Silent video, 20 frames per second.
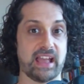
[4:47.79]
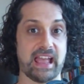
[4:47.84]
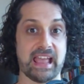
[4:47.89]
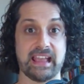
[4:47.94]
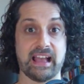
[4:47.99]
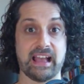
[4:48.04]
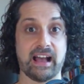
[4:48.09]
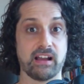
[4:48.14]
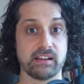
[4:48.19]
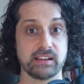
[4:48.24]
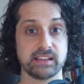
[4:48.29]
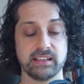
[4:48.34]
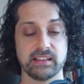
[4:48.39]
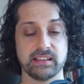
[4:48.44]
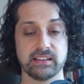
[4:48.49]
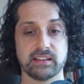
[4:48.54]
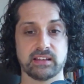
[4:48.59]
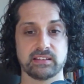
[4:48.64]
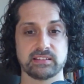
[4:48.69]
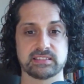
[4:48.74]
AI
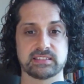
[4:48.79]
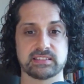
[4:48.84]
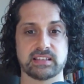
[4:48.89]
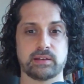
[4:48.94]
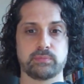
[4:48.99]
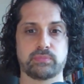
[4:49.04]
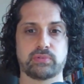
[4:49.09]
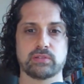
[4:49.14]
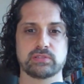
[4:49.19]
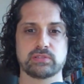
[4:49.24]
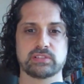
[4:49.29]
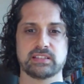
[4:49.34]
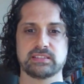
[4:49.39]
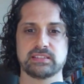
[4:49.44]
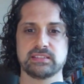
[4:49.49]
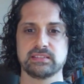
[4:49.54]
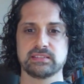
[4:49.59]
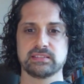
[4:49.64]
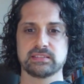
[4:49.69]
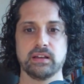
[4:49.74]
in our design
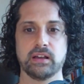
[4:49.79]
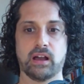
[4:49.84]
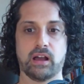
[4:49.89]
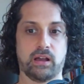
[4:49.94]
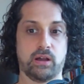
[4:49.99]
processes.